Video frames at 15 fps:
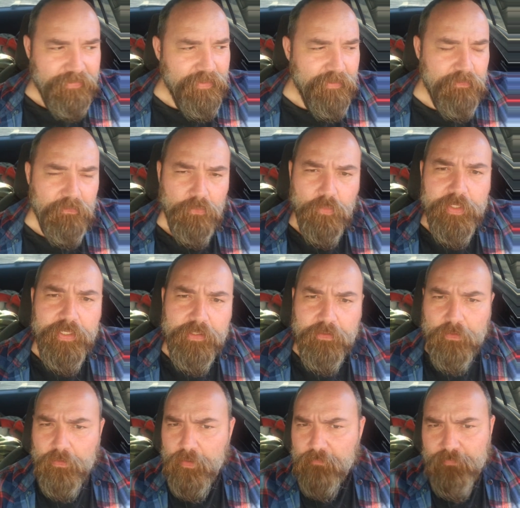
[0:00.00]
at the end of the
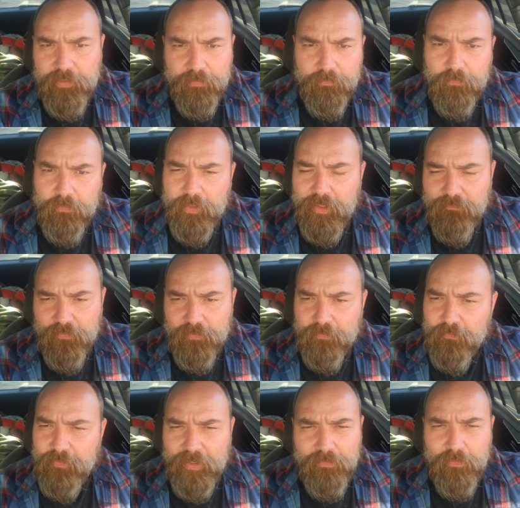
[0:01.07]
week or every
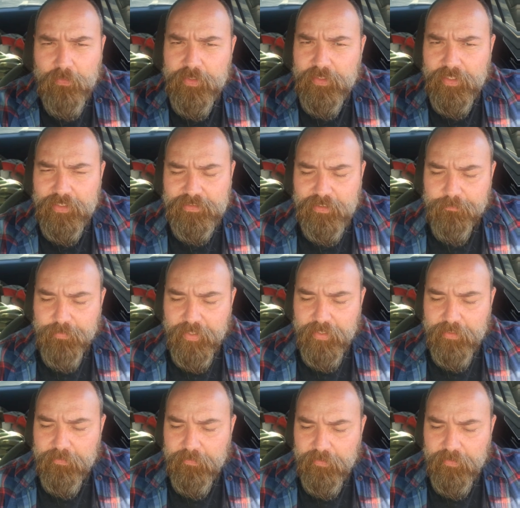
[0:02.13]
whatever, I don't know when you guys get
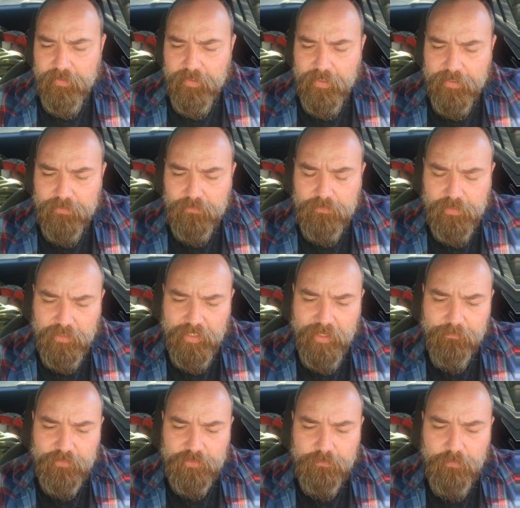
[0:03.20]
paid, and you look at how
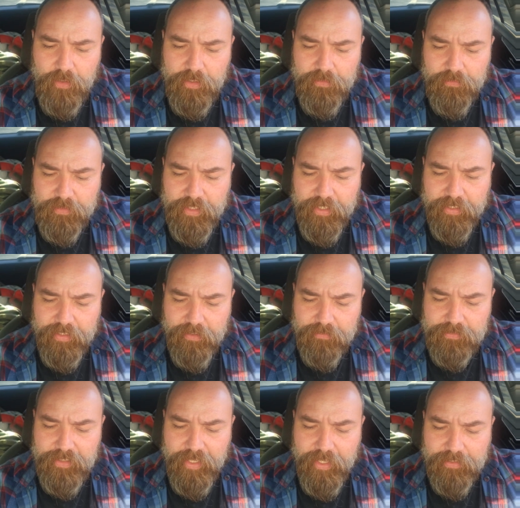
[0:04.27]
much money they're taking out in
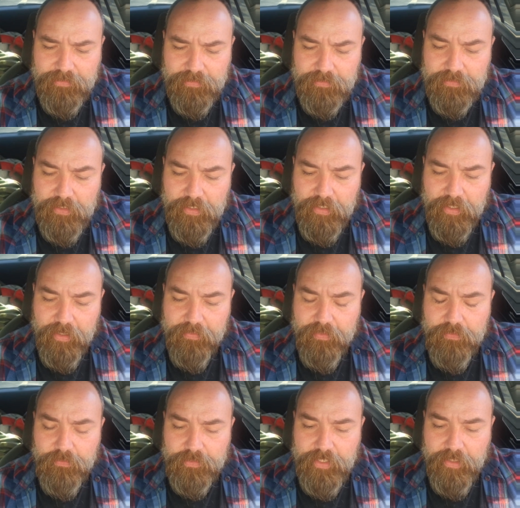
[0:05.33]
taxes, and then
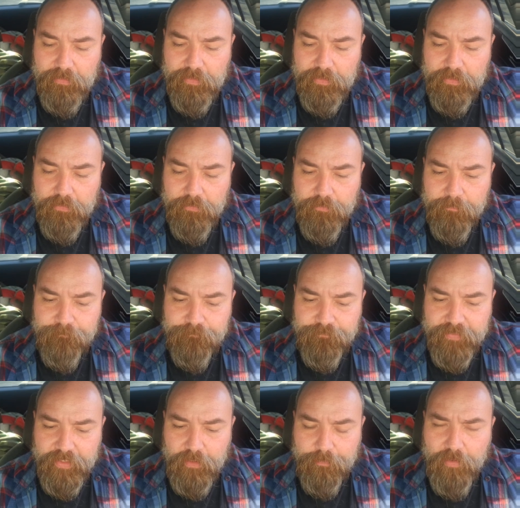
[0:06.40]
they're telling you that
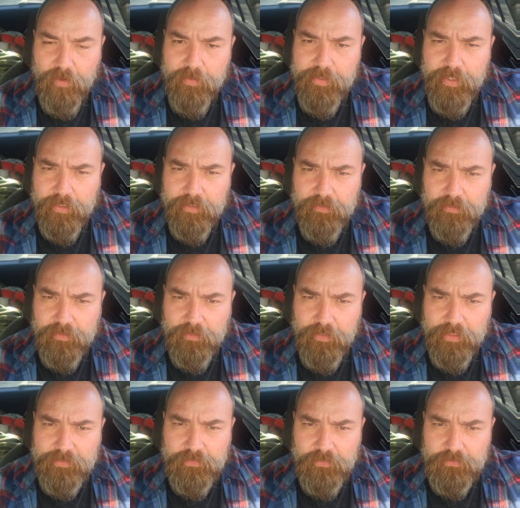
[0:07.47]
you're probably not going to collect
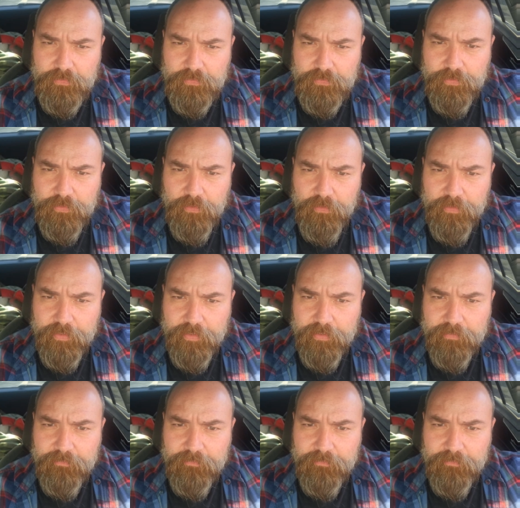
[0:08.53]
Social Security.